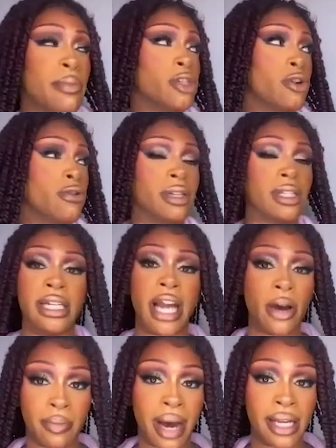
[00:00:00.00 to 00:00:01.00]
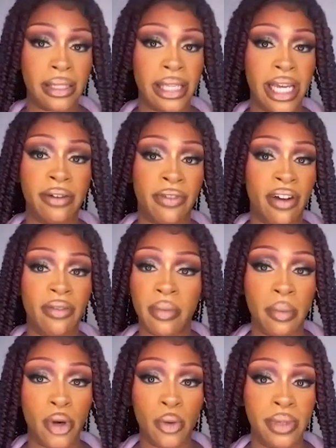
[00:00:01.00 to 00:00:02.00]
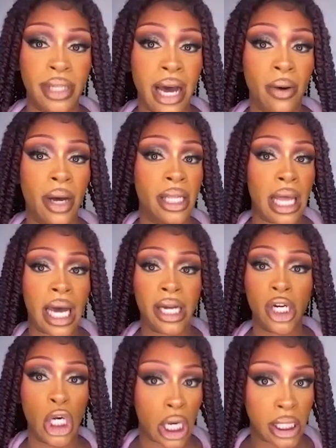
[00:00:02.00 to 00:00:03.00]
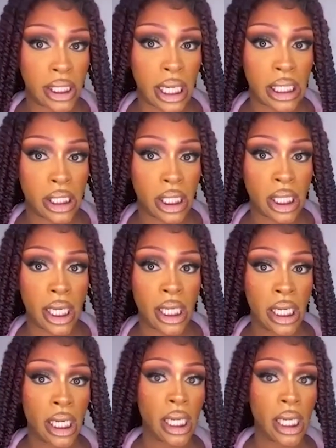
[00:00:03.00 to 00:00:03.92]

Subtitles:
I'm notoriously known on my scene for having boobs out and, like, not intentionally.